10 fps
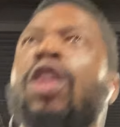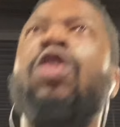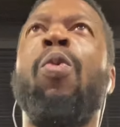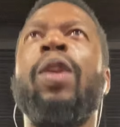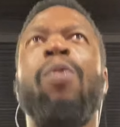
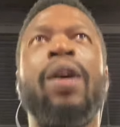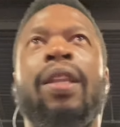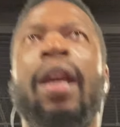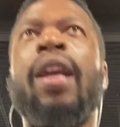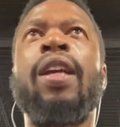21
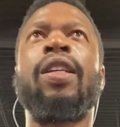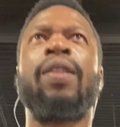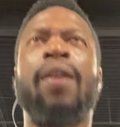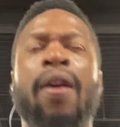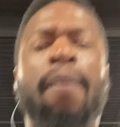days
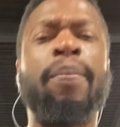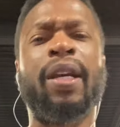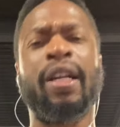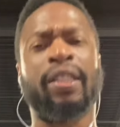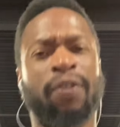
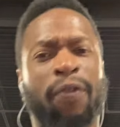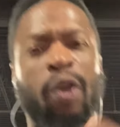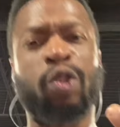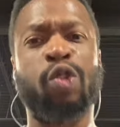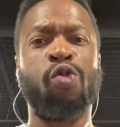because it
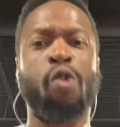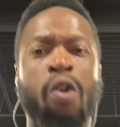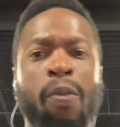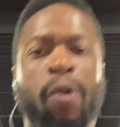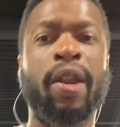feels
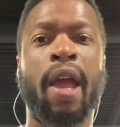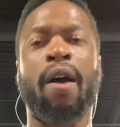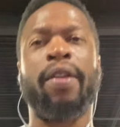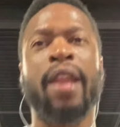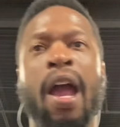normal now.
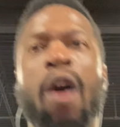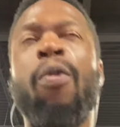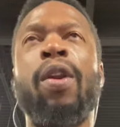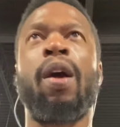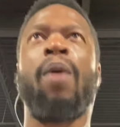Now,
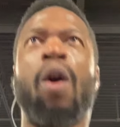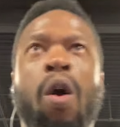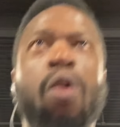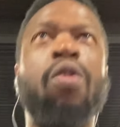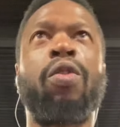when I'm
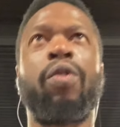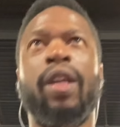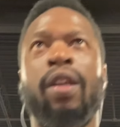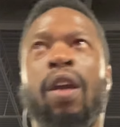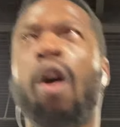hungry
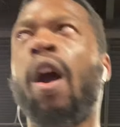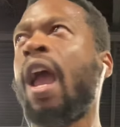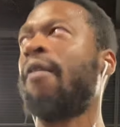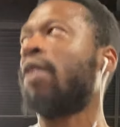or have a